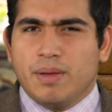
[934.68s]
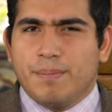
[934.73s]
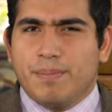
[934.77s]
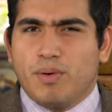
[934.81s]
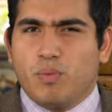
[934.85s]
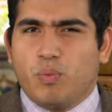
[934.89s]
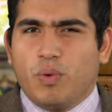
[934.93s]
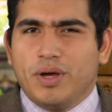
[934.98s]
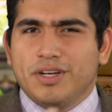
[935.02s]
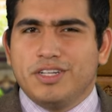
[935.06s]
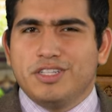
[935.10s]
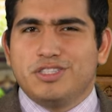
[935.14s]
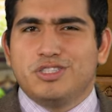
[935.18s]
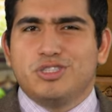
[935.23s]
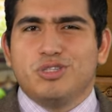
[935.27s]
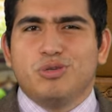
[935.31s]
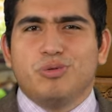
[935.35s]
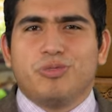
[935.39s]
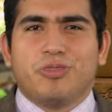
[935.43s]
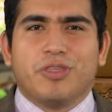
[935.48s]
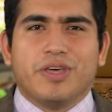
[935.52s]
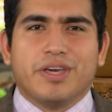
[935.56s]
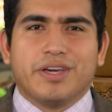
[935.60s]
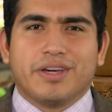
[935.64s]
But what did
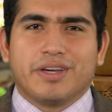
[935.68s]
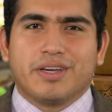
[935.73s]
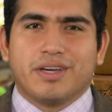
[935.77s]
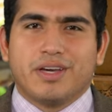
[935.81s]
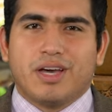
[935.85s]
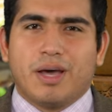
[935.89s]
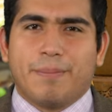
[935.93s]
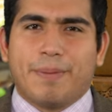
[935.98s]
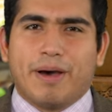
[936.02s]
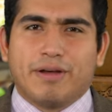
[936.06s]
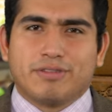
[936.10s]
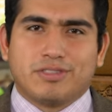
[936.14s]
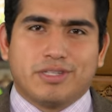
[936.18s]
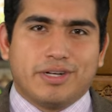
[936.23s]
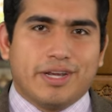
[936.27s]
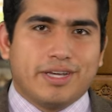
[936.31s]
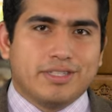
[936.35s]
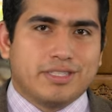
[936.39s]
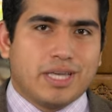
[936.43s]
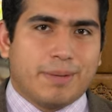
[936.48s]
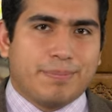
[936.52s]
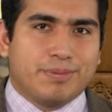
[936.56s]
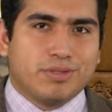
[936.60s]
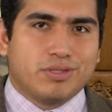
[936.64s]
you think about
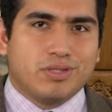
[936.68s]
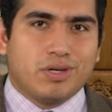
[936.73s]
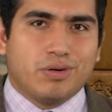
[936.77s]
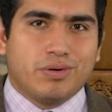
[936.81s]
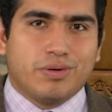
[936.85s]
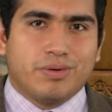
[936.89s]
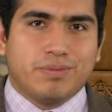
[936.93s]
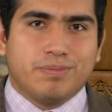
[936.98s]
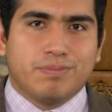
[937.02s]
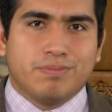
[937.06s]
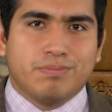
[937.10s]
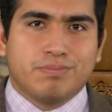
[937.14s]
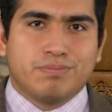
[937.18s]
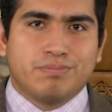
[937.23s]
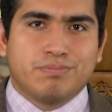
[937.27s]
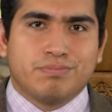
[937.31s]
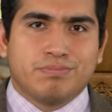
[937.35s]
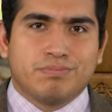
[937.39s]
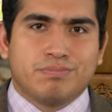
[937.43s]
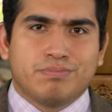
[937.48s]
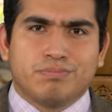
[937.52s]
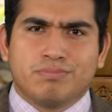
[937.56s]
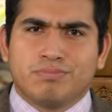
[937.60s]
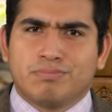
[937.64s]
today's episode?
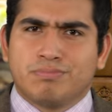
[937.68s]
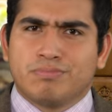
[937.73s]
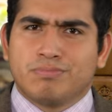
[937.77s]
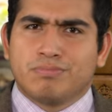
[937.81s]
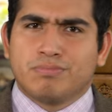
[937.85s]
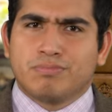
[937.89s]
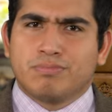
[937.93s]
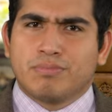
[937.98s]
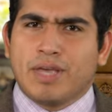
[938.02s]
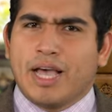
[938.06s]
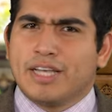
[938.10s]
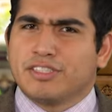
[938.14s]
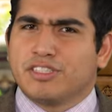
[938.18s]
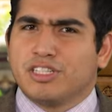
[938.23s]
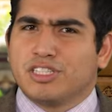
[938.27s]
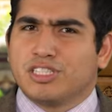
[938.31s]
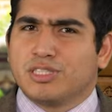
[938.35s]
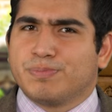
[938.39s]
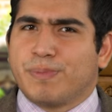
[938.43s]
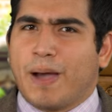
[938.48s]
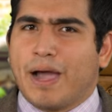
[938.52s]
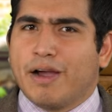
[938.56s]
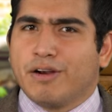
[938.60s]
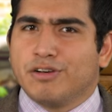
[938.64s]
Has it
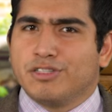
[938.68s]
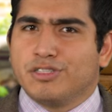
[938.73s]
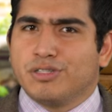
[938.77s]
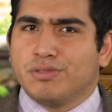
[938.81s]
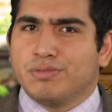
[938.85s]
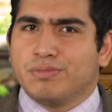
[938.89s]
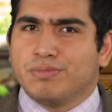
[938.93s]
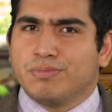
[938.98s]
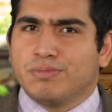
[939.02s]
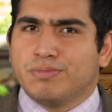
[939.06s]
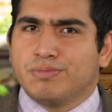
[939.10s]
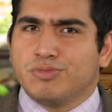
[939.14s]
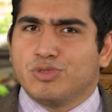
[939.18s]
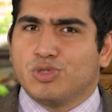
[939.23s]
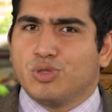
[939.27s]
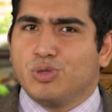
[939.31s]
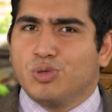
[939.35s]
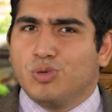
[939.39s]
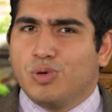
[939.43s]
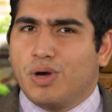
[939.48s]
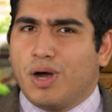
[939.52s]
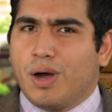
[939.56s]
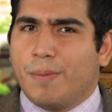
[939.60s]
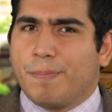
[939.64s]
inspired you
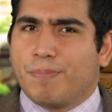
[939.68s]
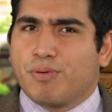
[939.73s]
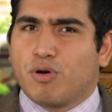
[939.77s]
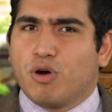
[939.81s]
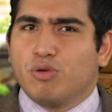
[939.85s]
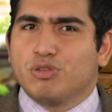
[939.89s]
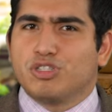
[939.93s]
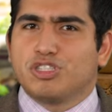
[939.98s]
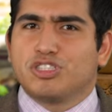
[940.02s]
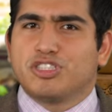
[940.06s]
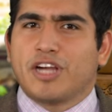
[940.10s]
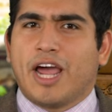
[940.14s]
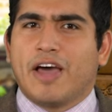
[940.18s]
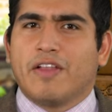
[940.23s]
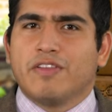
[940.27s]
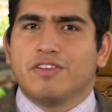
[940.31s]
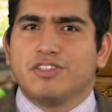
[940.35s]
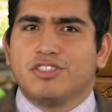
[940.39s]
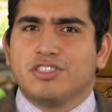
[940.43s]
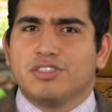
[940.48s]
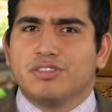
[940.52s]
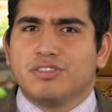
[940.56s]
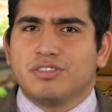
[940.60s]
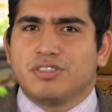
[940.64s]
to approach
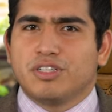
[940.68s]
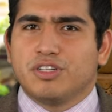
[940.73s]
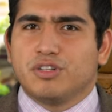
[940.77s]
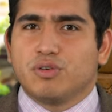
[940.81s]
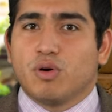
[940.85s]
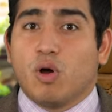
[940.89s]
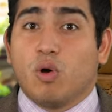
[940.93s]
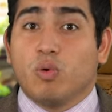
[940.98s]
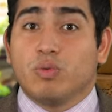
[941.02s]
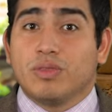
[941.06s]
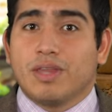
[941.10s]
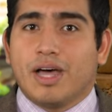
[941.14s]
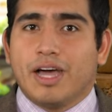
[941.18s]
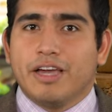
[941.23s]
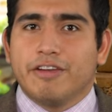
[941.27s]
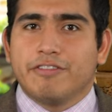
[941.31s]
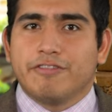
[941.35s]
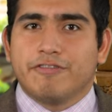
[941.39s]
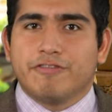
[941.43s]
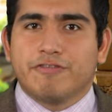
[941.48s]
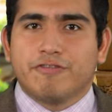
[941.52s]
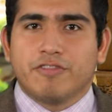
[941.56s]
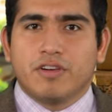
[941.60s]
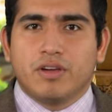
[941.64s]
challenges in your own life
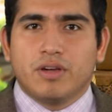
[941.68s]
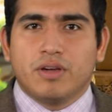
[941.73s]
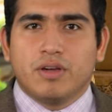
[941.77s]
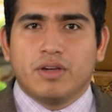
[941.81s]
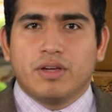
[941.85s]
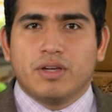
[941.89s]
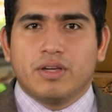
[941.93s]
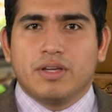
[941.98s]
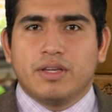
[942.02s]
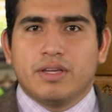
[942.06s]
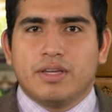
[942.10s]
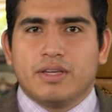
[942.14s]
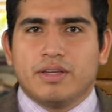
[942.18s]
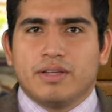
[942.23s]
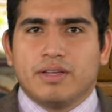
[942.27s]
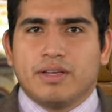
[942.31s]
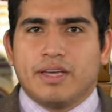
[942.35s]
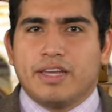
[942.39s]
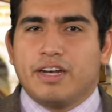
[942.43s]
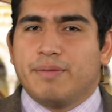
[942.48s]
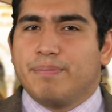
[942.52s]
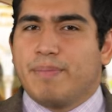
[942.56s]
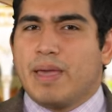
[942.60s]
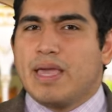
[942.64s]

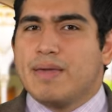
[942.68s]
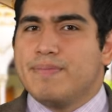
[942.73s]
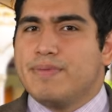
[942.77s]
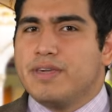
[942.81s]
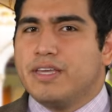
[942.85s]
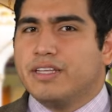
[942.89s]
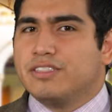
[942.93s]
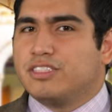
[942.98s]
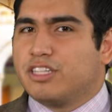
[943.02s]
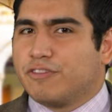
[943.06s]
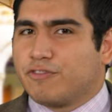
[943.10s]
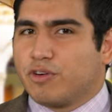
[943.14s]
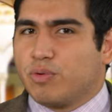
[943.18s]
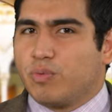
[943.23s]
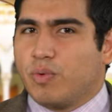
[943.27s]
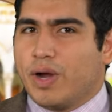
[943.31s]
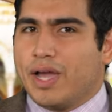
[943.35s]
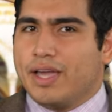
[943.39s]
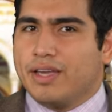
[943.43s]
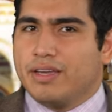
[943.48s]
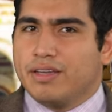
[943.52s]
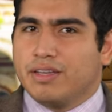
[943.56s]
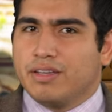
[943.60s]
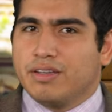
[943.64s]
in maybe a different
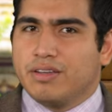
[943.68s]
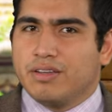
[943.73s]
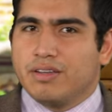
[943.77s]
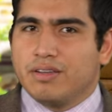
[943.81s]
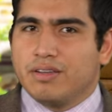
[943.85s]
way?